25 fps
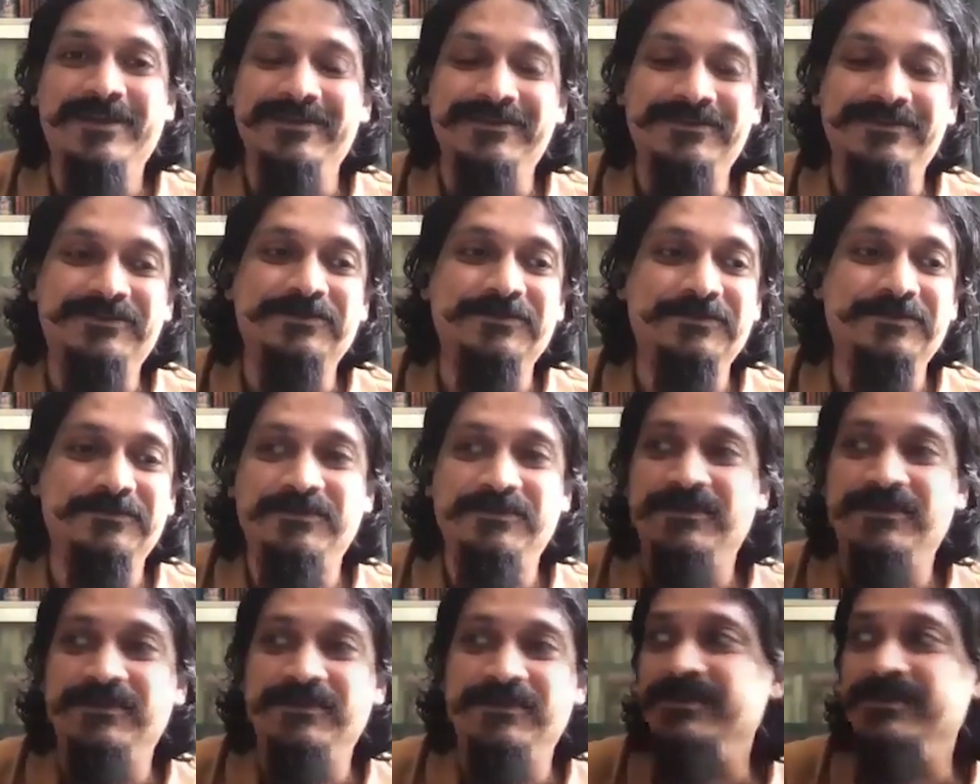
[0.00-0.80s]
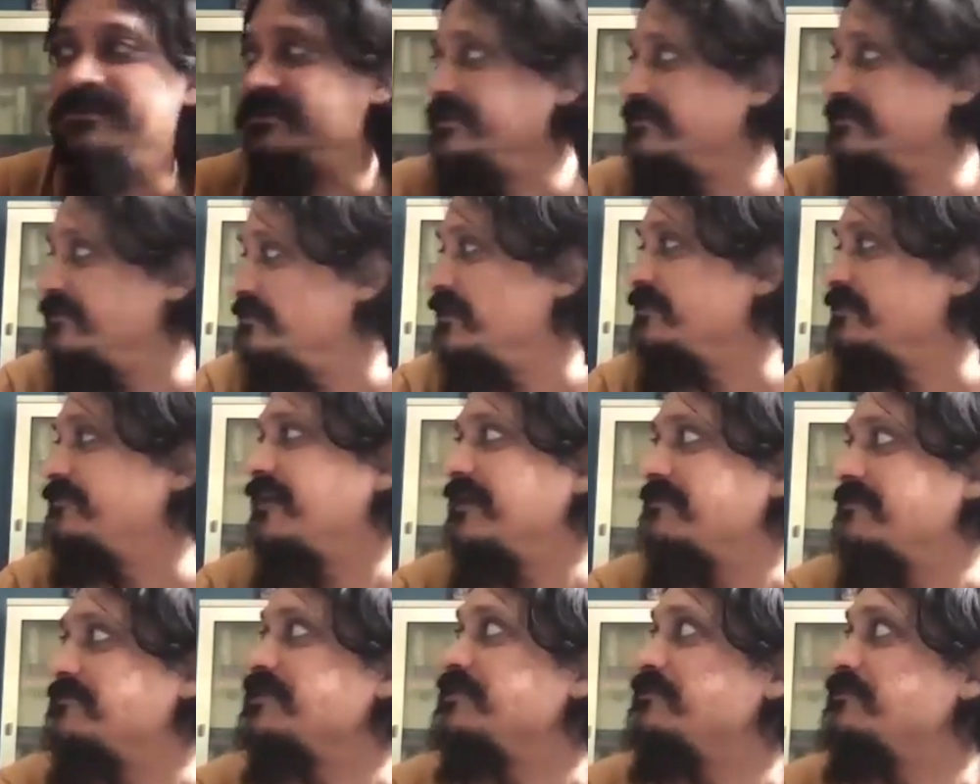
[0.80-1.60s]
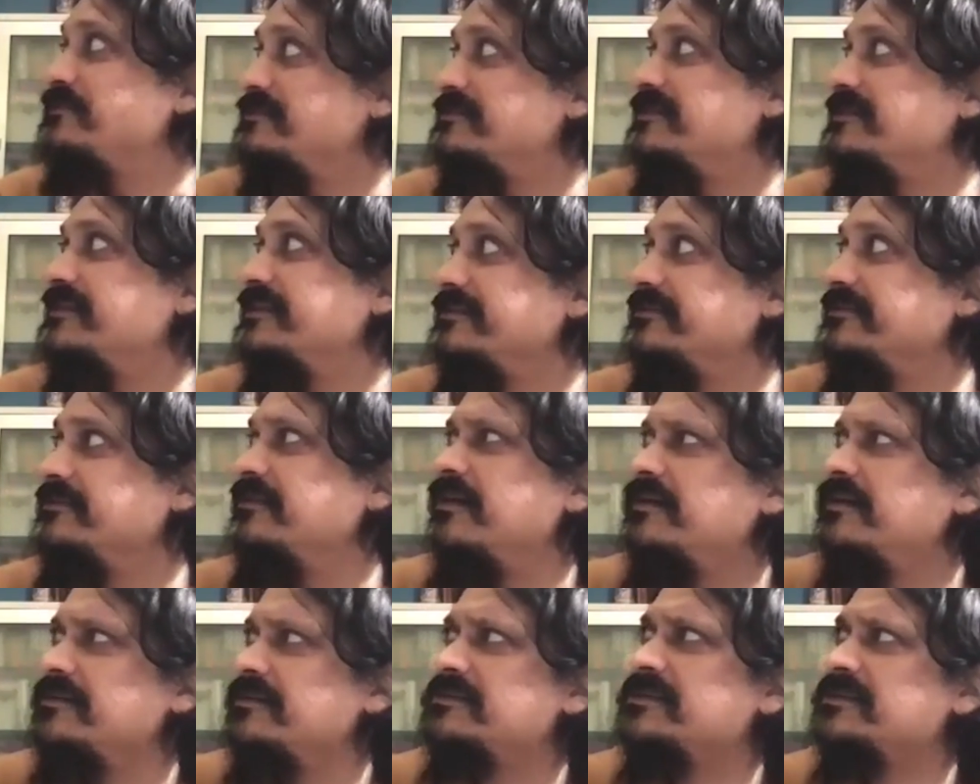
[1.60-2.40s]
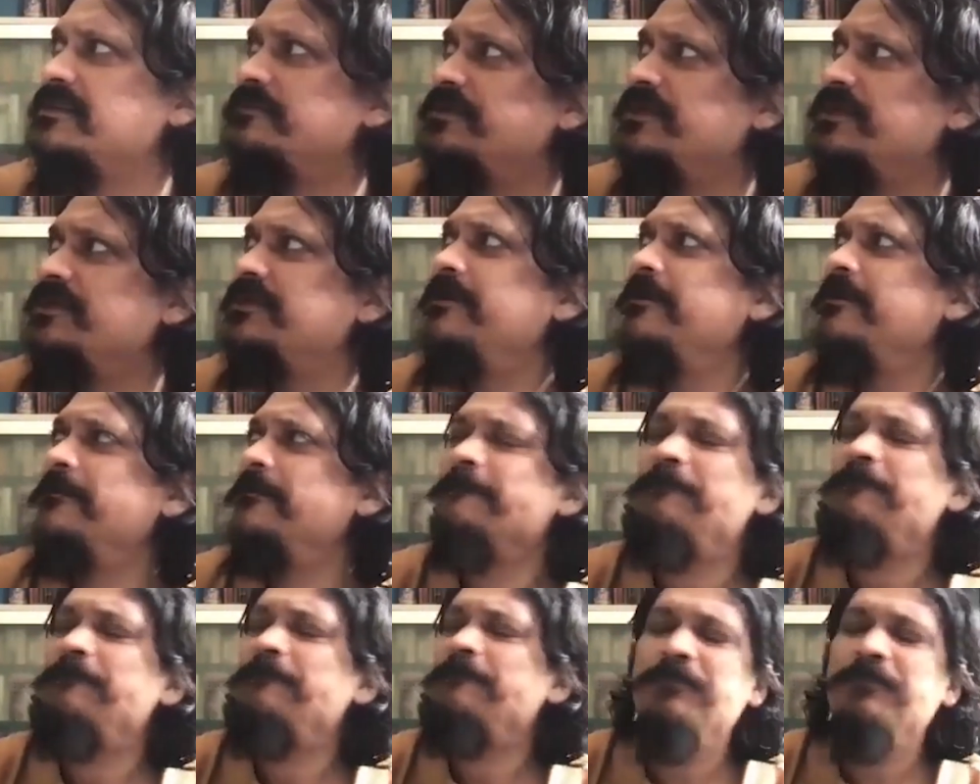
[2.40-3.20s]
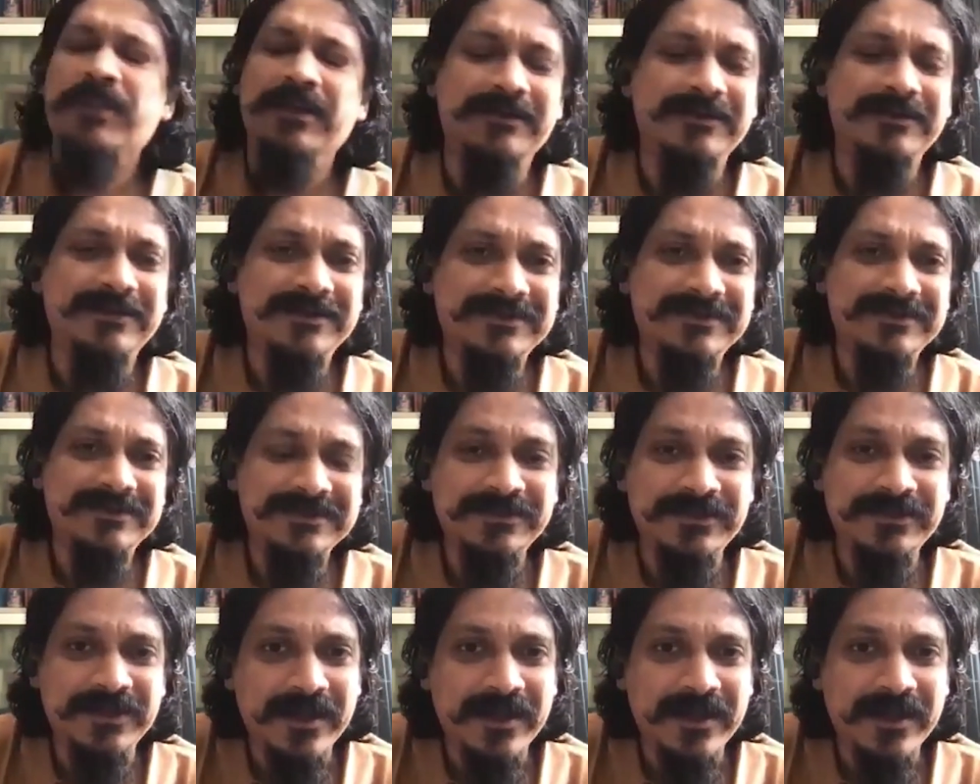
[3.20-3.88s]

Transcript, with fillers: So uh, even my family were like, you know, asking me, uh, listen,